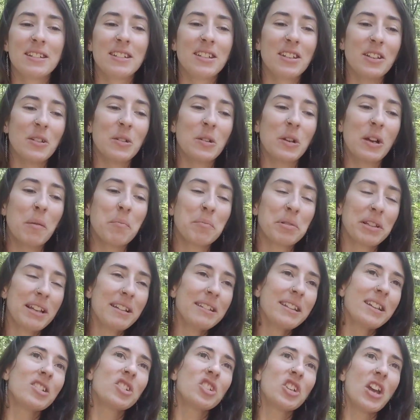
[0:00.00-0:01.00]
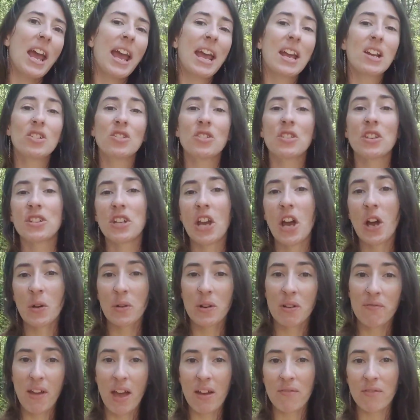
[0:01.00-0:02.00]
to completely change the
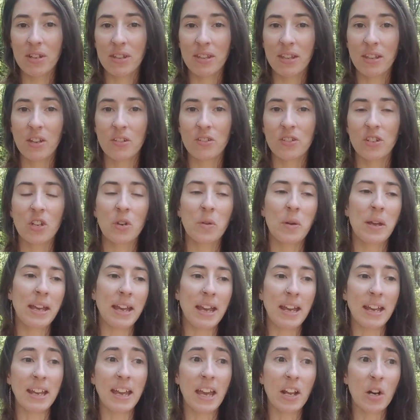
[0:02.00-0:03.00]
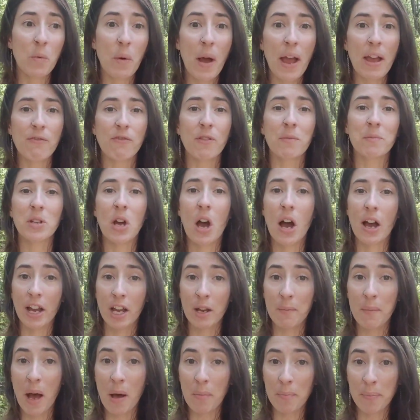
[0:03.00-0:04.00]
tone of everything you're doing and get away from
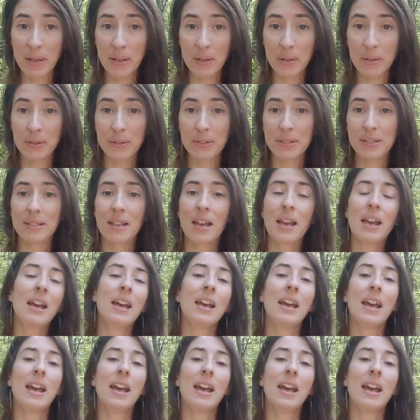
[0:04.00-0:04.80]
talking about bills